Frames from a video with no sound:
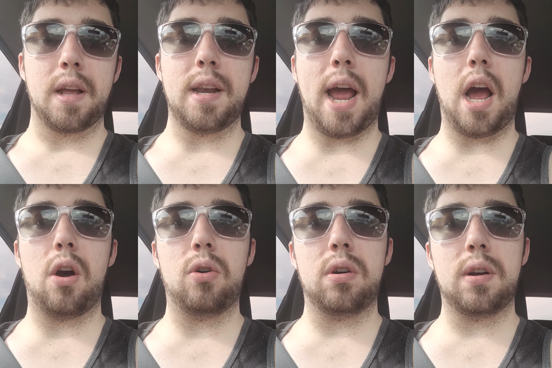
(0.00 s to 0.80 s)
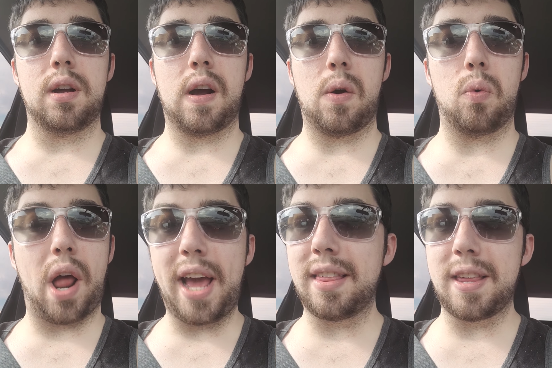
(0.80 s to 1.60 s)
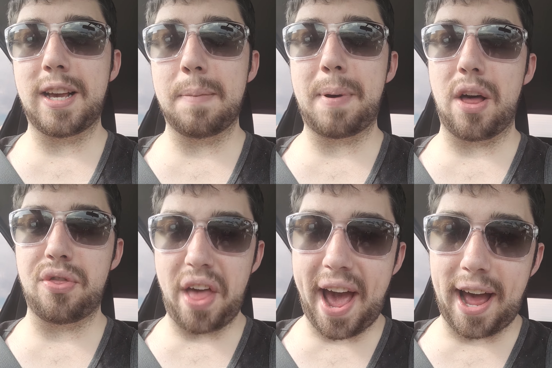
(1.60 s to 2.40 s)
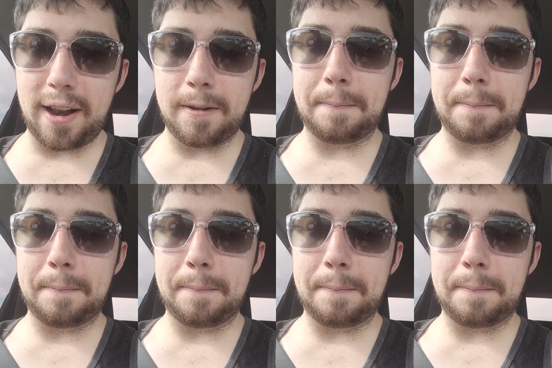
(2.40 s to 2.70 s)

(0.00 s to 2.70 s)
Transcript: Now, what I think about that